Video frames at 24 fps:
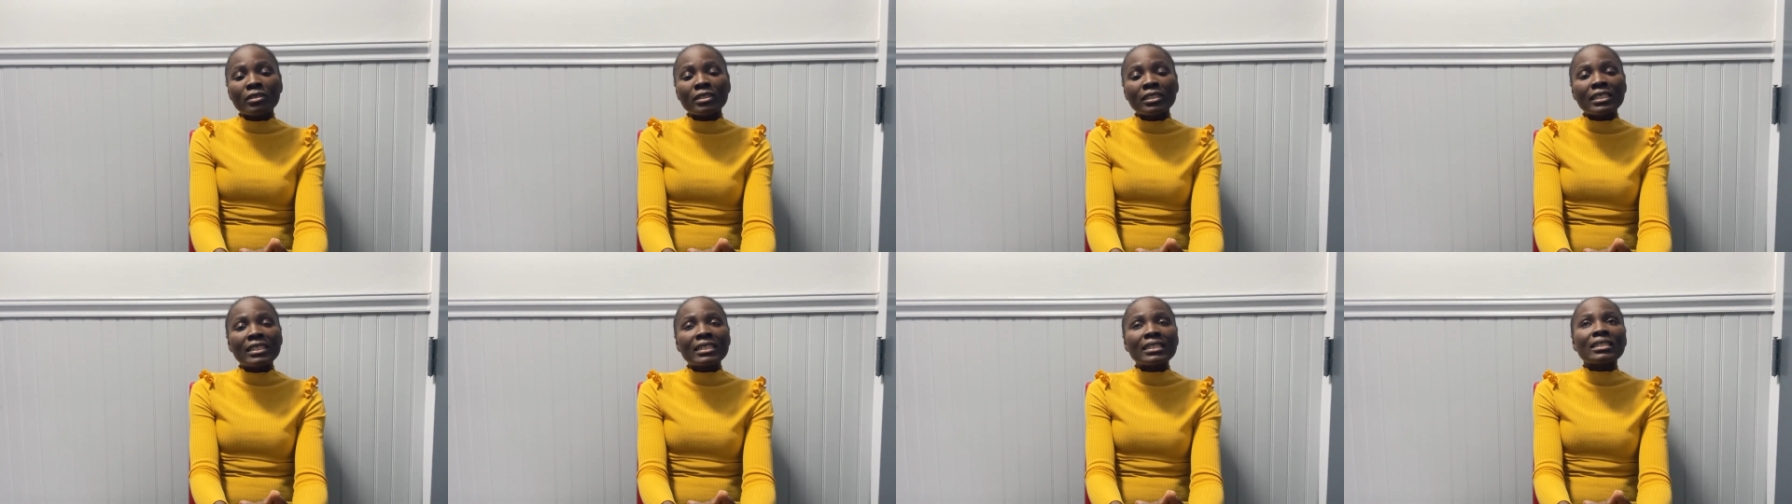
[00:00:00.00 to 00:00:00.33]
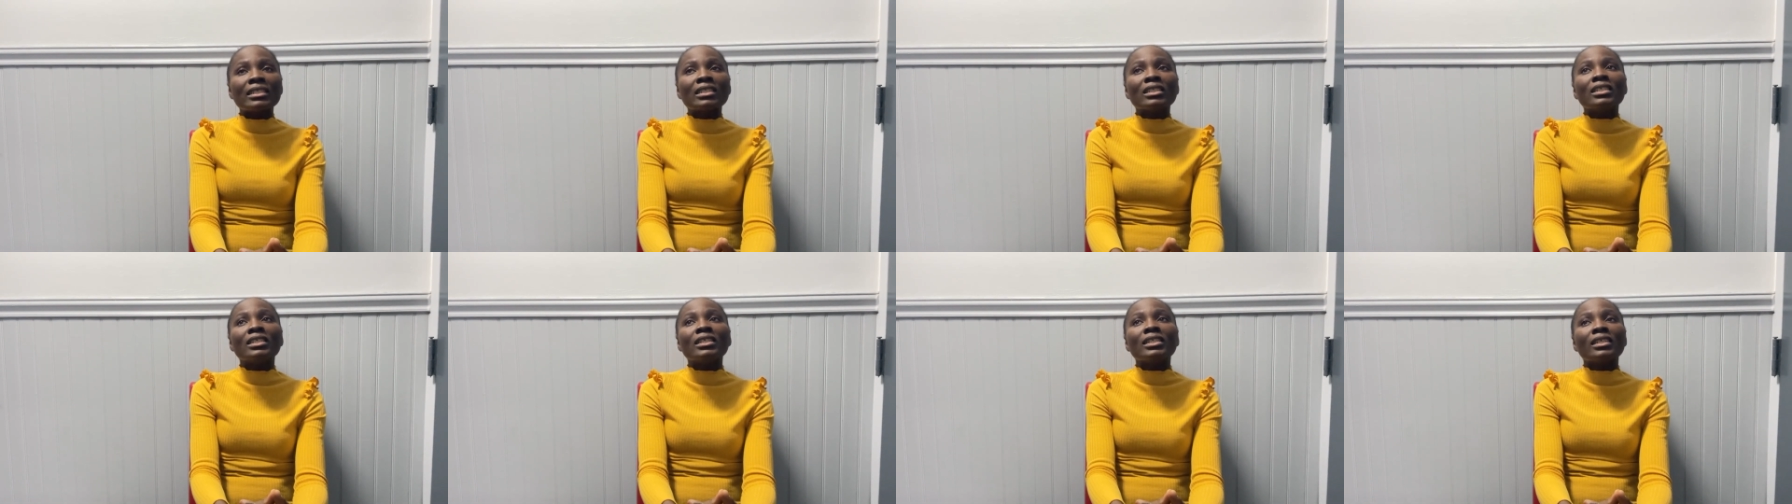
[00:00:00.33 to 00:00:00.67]

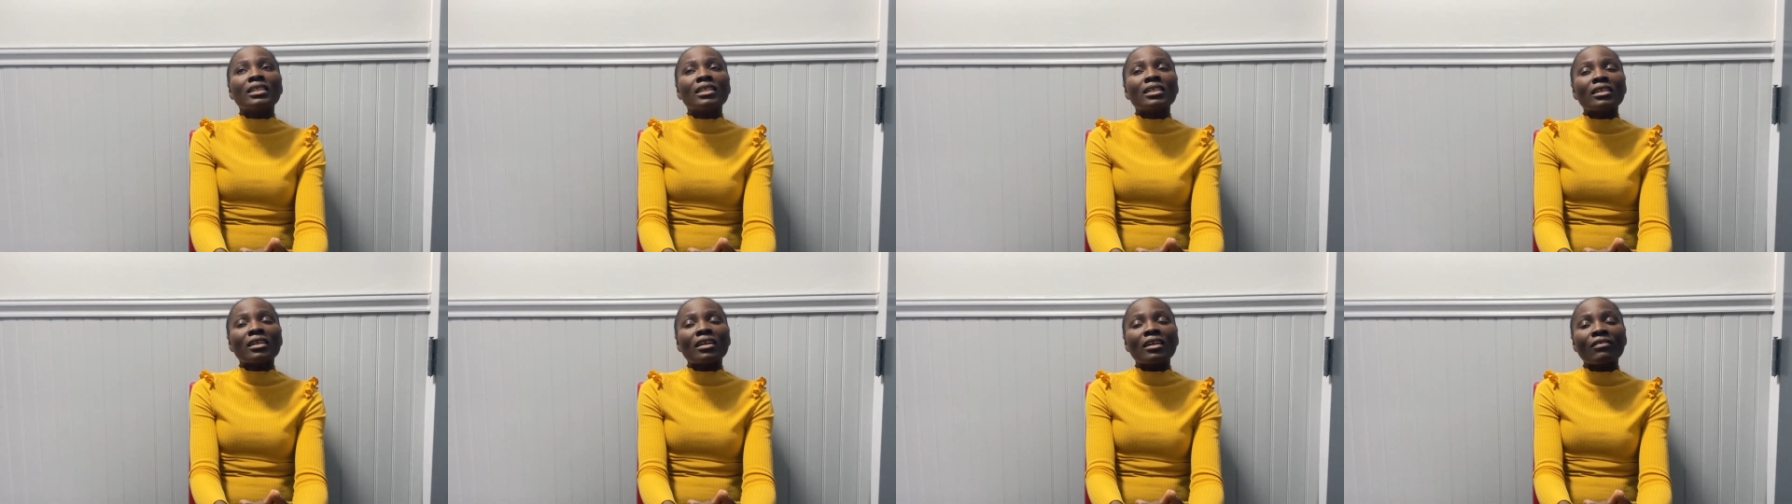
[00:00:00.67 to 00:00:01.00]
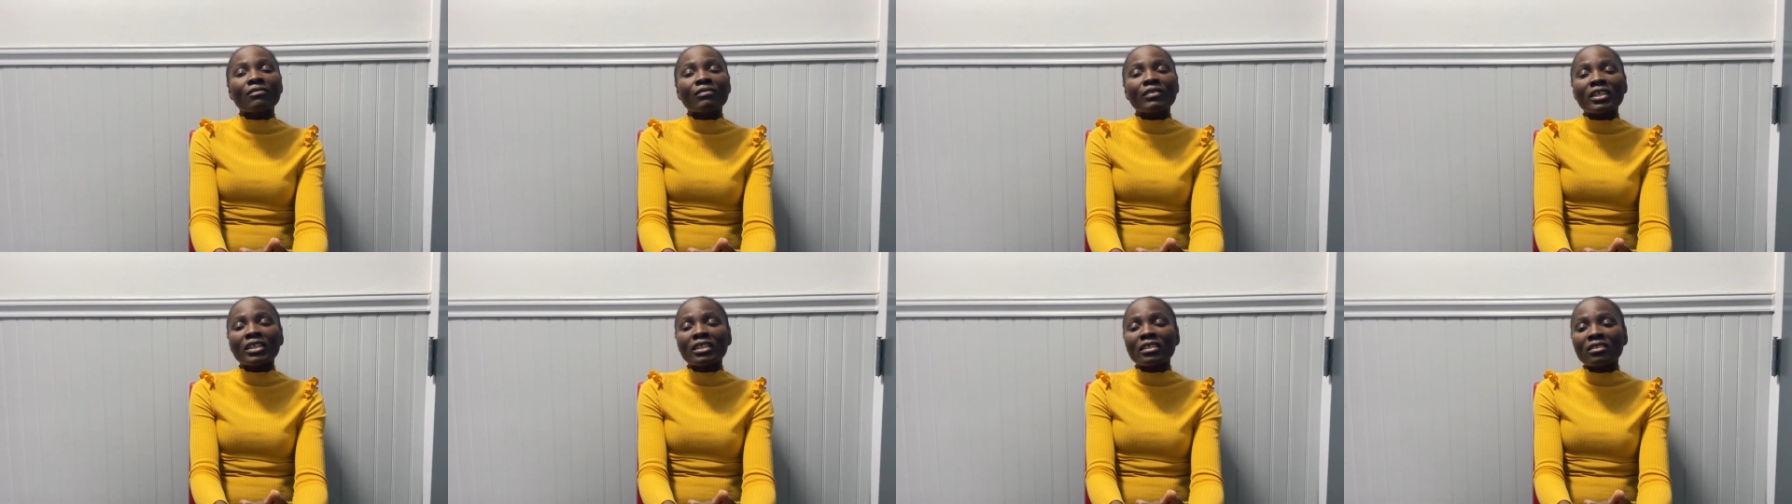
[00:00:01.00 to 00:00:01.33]
honestly,
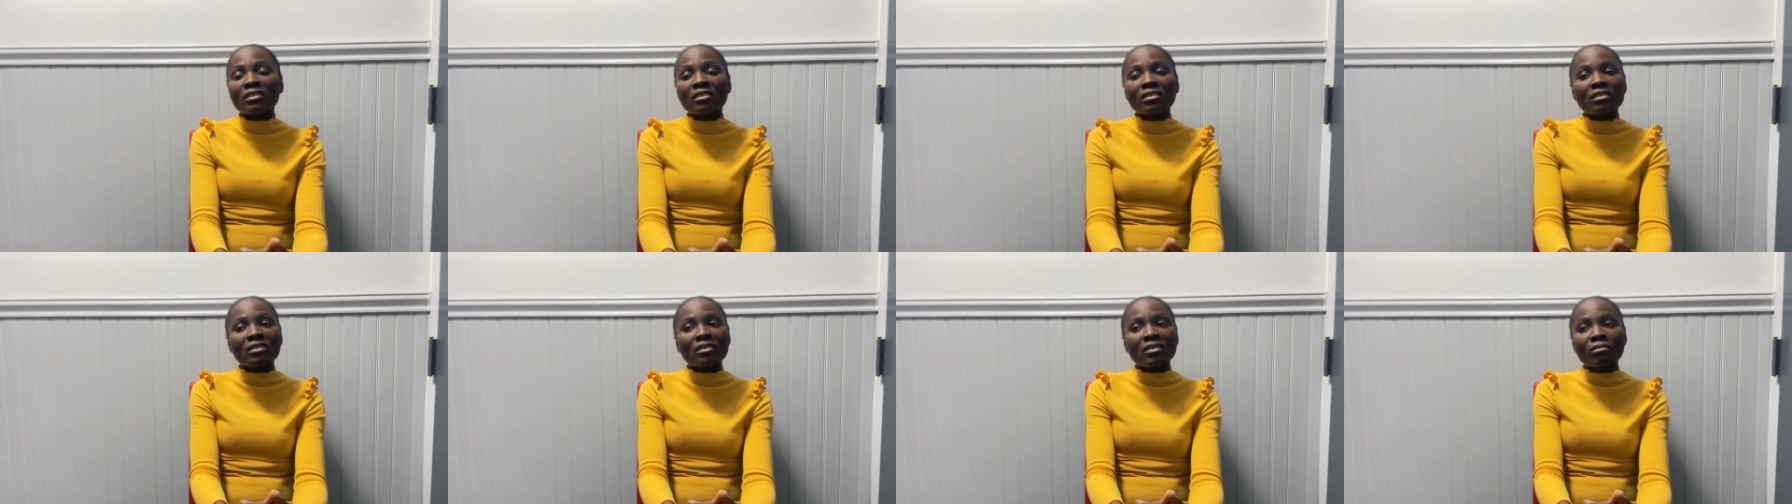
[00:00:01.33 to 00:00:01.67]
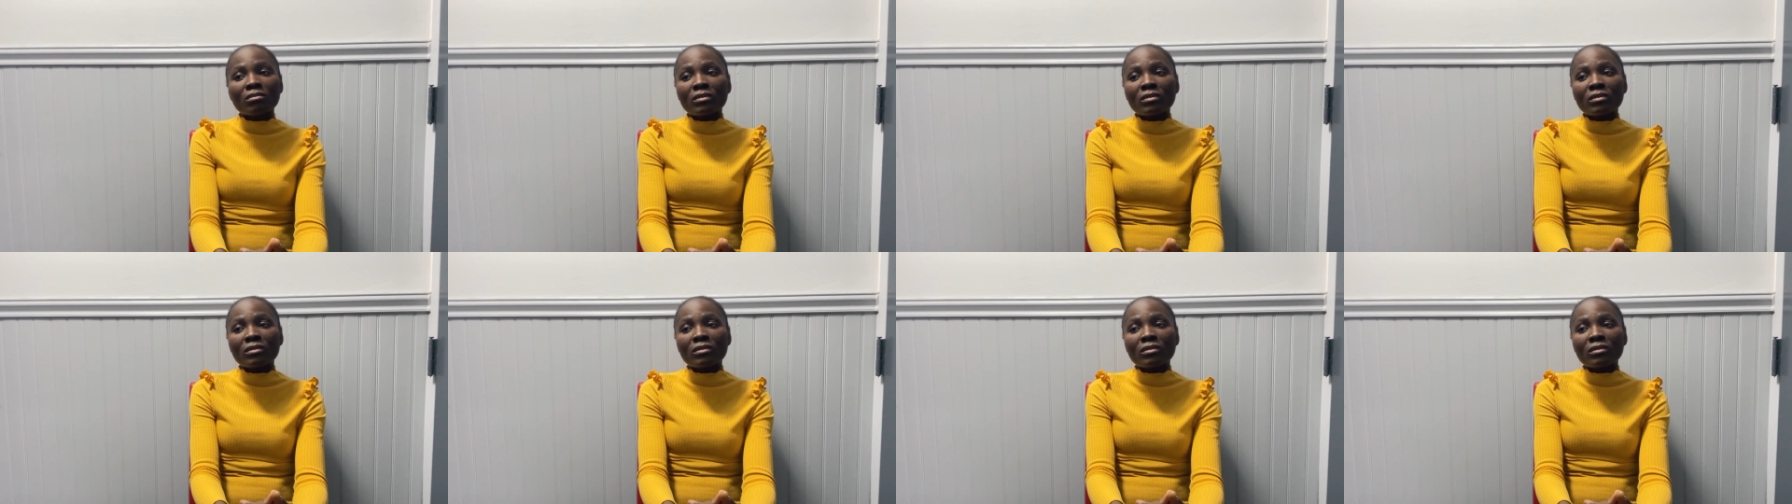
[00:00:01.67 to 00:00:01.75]
about it.